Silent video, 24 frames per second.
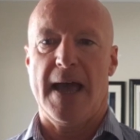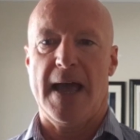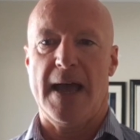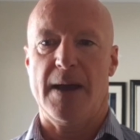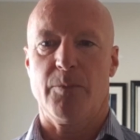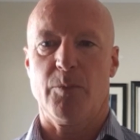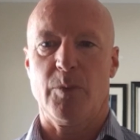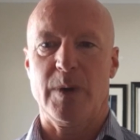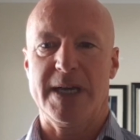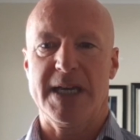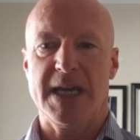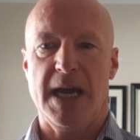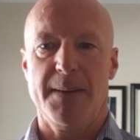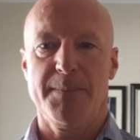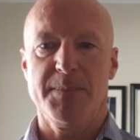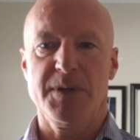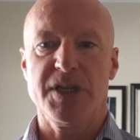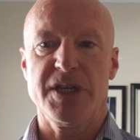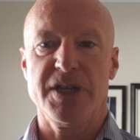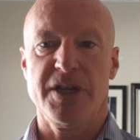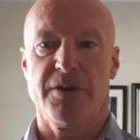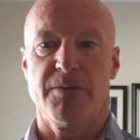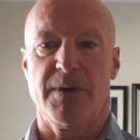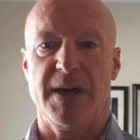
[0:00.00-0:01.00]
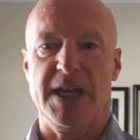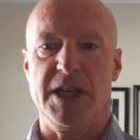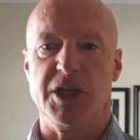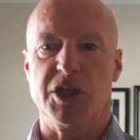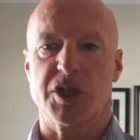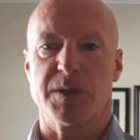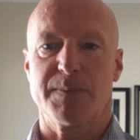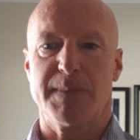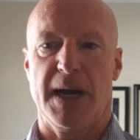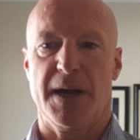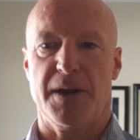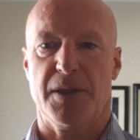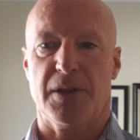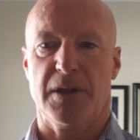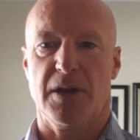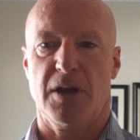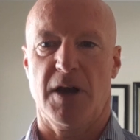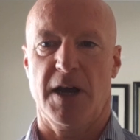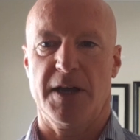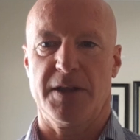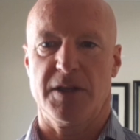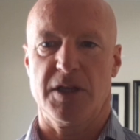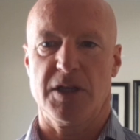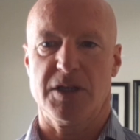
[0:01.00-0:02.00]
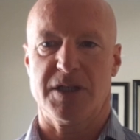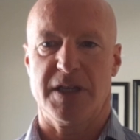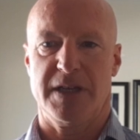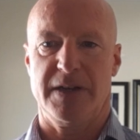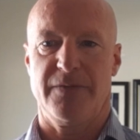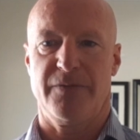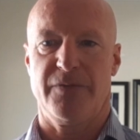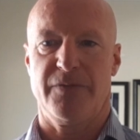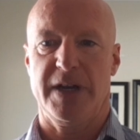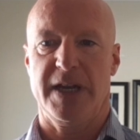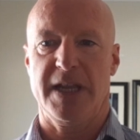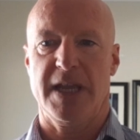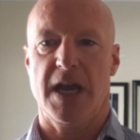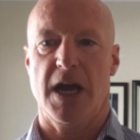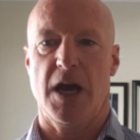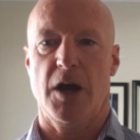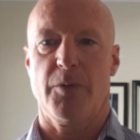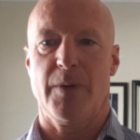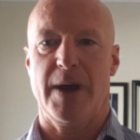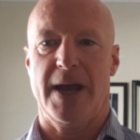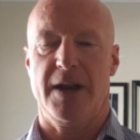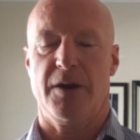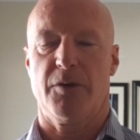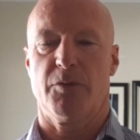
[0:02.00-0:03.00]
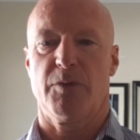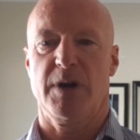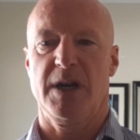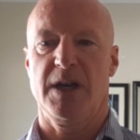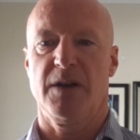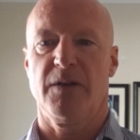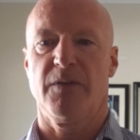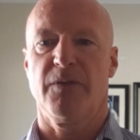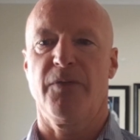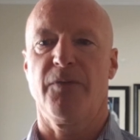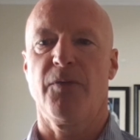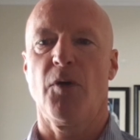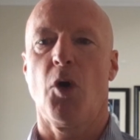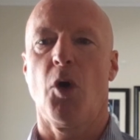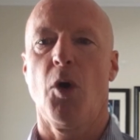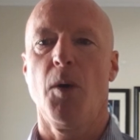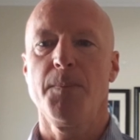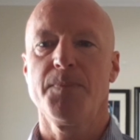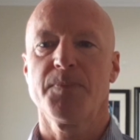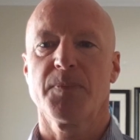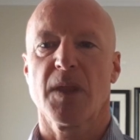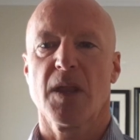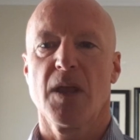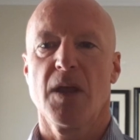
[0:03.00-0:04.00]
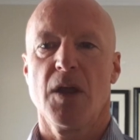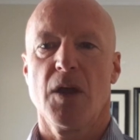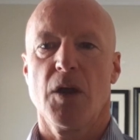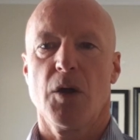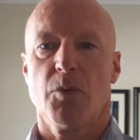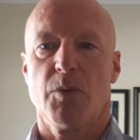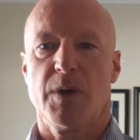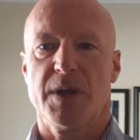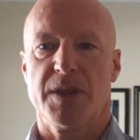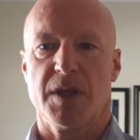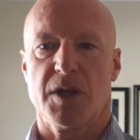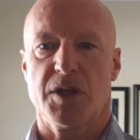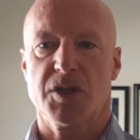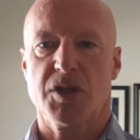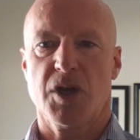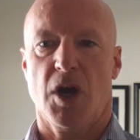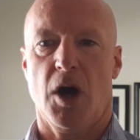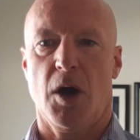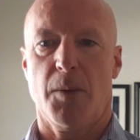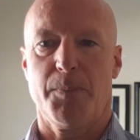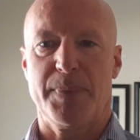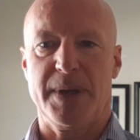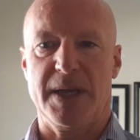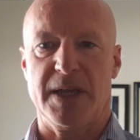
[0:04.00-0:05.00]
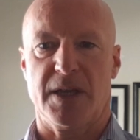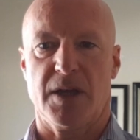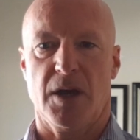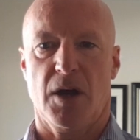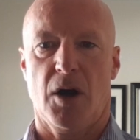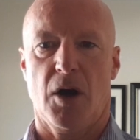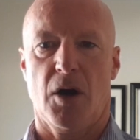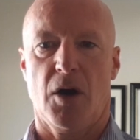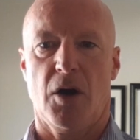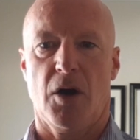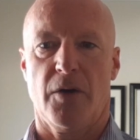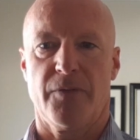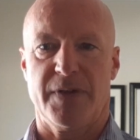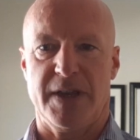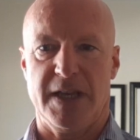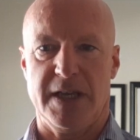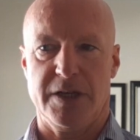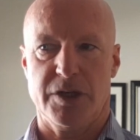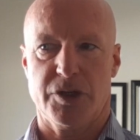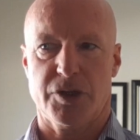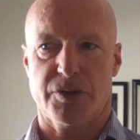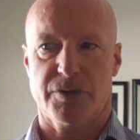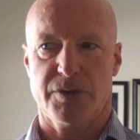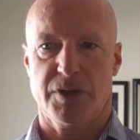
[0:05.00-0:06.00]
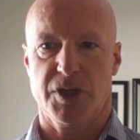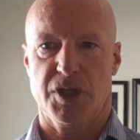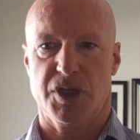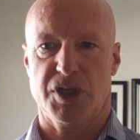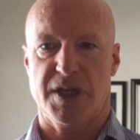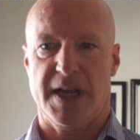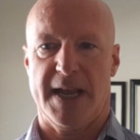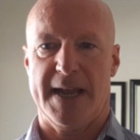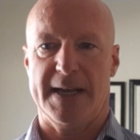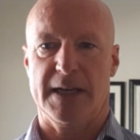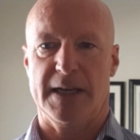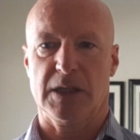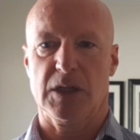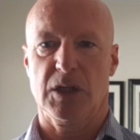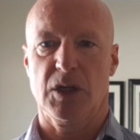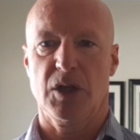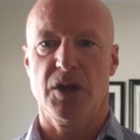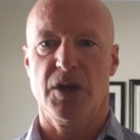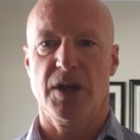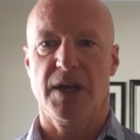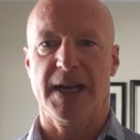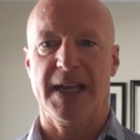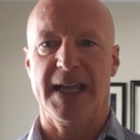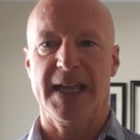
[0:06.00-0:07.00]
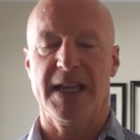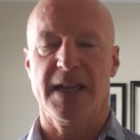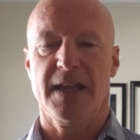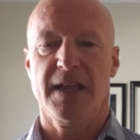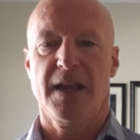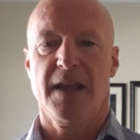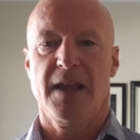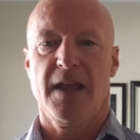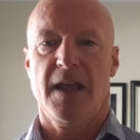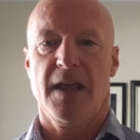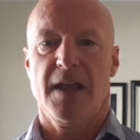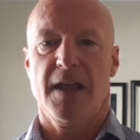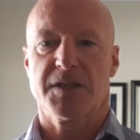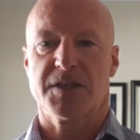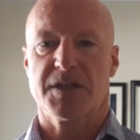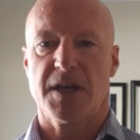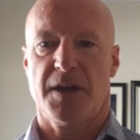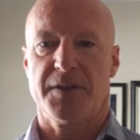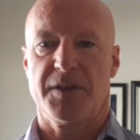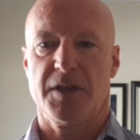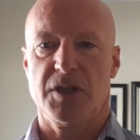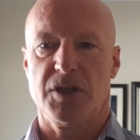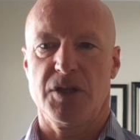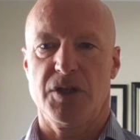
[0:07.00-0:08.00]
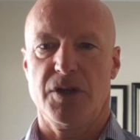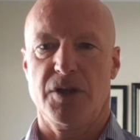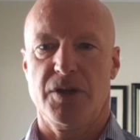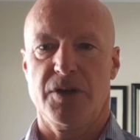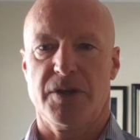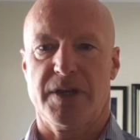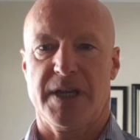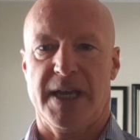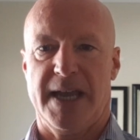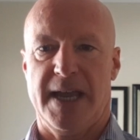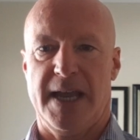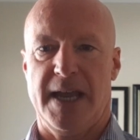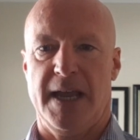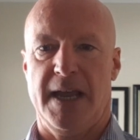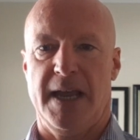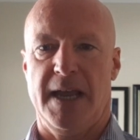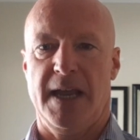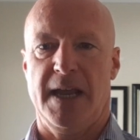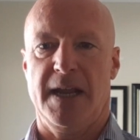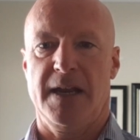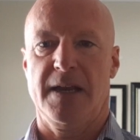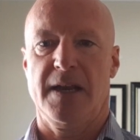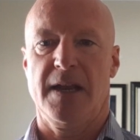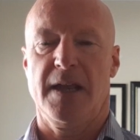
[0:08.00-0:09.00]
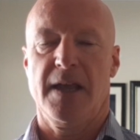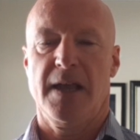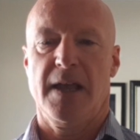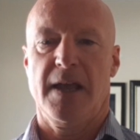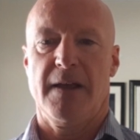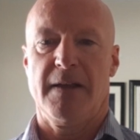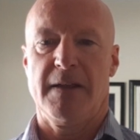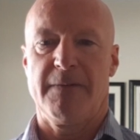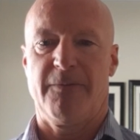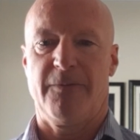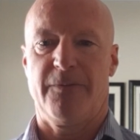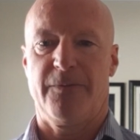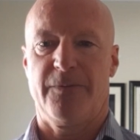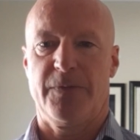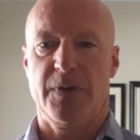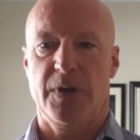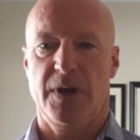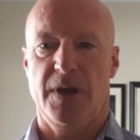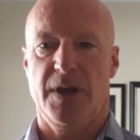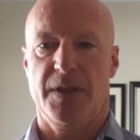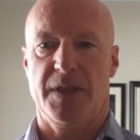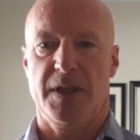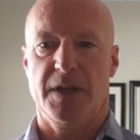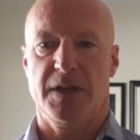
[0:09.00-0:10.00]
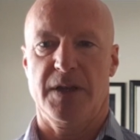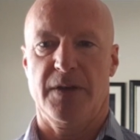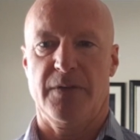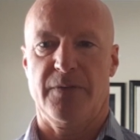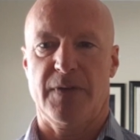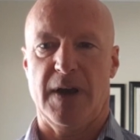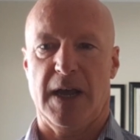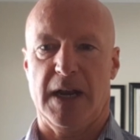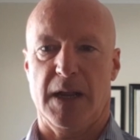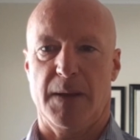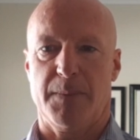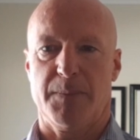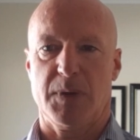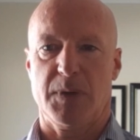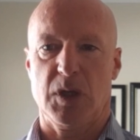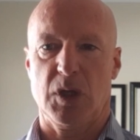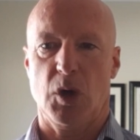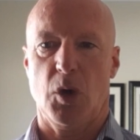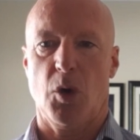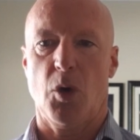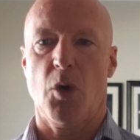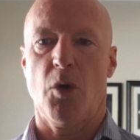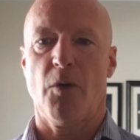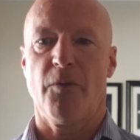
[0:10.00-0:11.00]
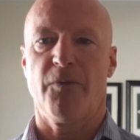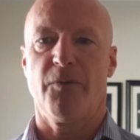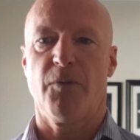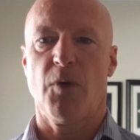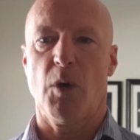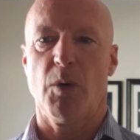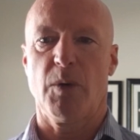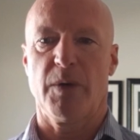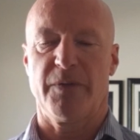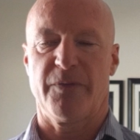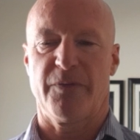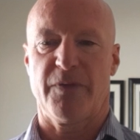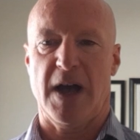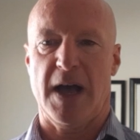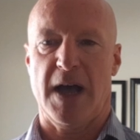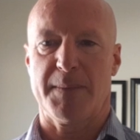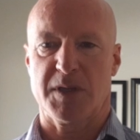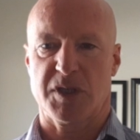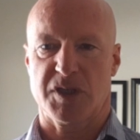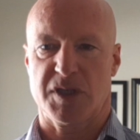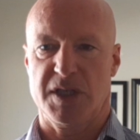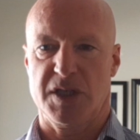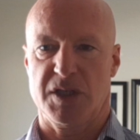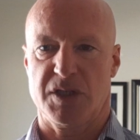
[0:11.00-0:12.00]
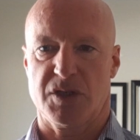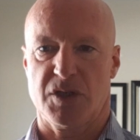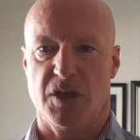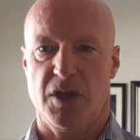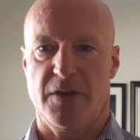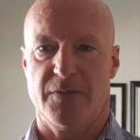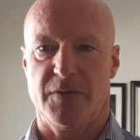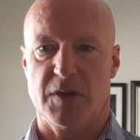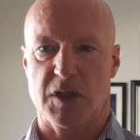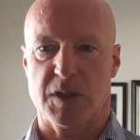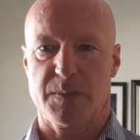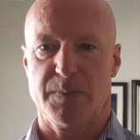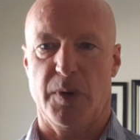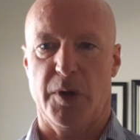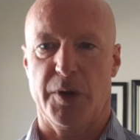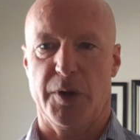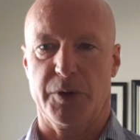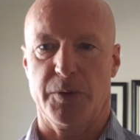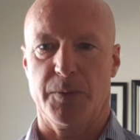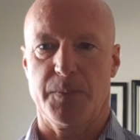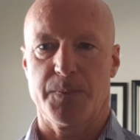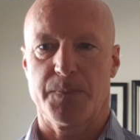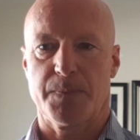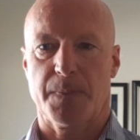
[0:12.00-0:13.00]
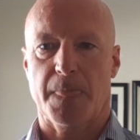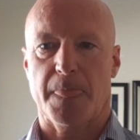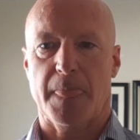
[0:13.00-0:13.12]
And we come to you each month like this in video and written form with a topic of interest and learning so that you can further develop your forward pharmacy service model.